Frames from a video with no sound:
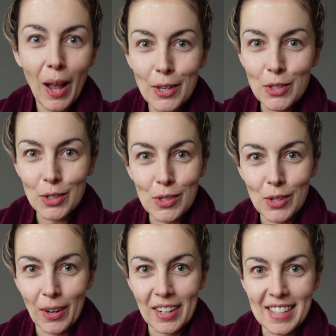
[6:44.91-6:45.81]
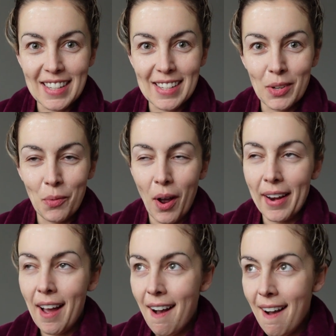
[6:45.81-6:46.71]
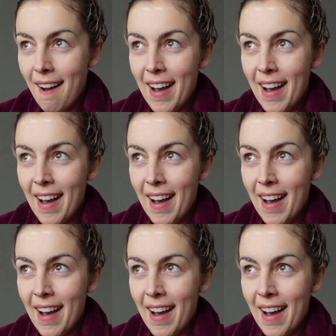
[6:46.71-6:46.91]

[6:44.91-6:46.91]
I just started season one. Oh,